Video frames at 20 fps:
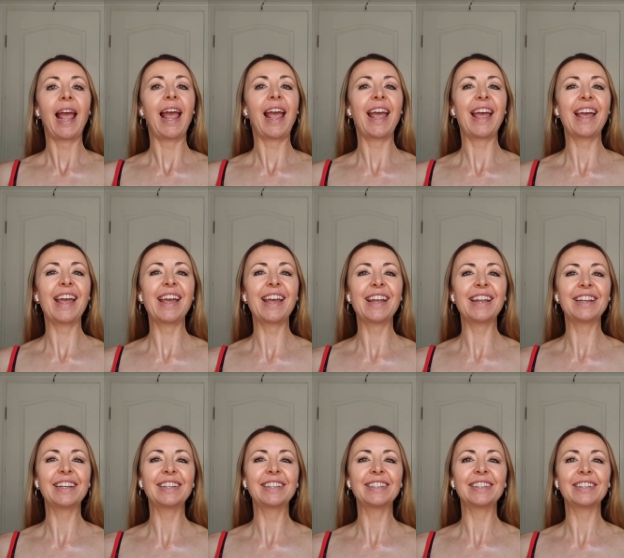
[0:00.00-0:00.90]

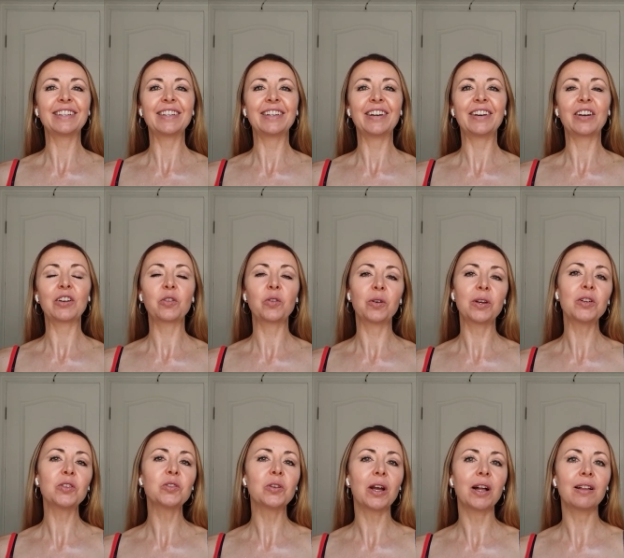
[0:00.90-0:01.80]
And
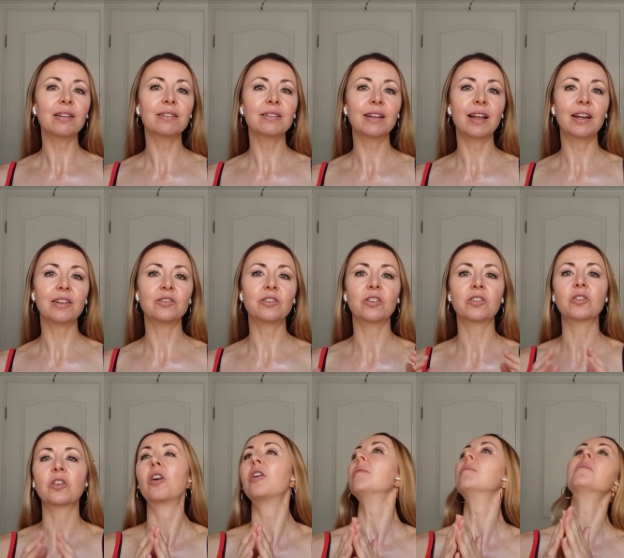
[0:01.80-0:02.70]
according to
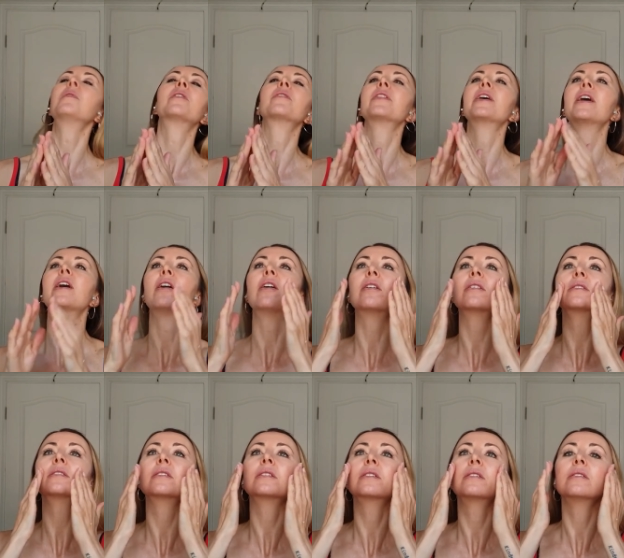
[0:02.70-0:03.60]
healthline.com on their
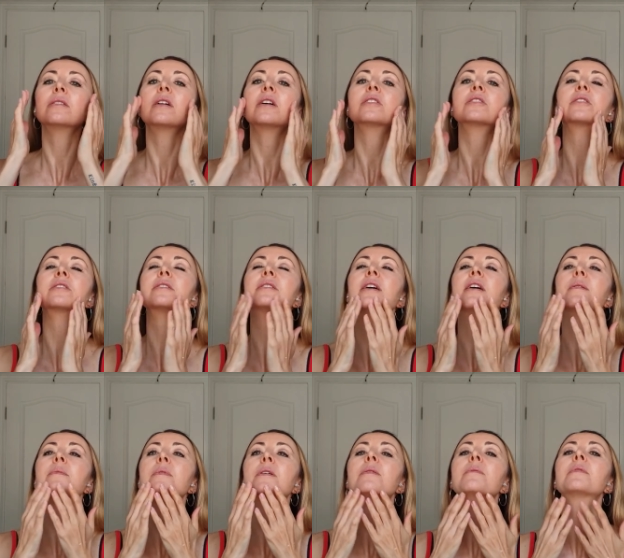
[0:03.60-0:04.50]
article, I just
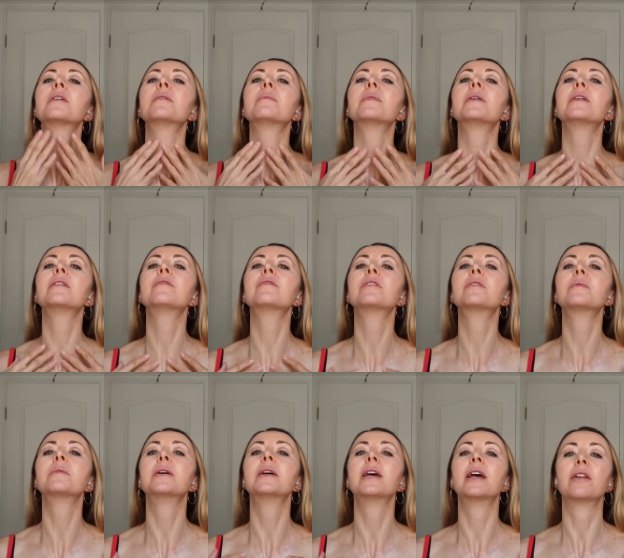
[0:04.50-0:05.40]
dab, dab, dab
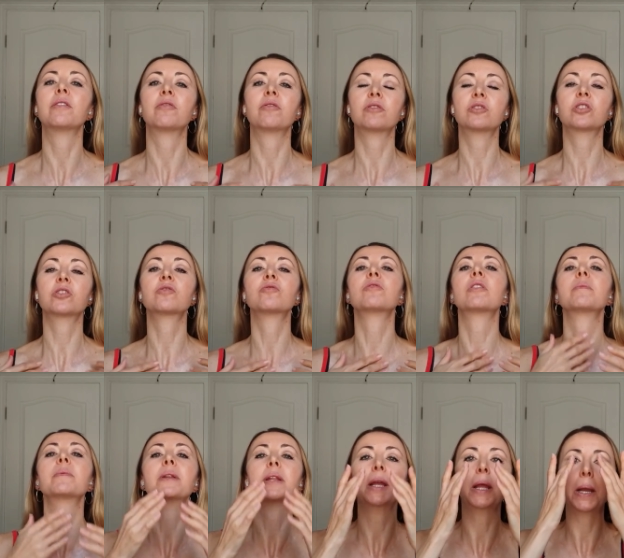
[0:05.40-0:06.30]
everywhere and just
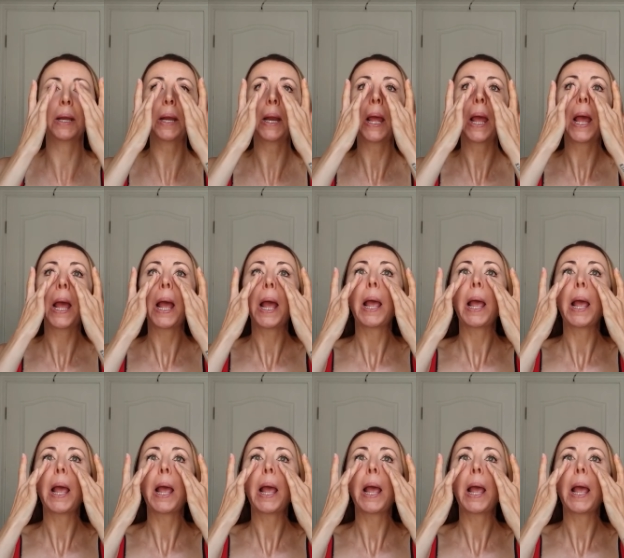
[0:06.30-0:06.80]
rub it in.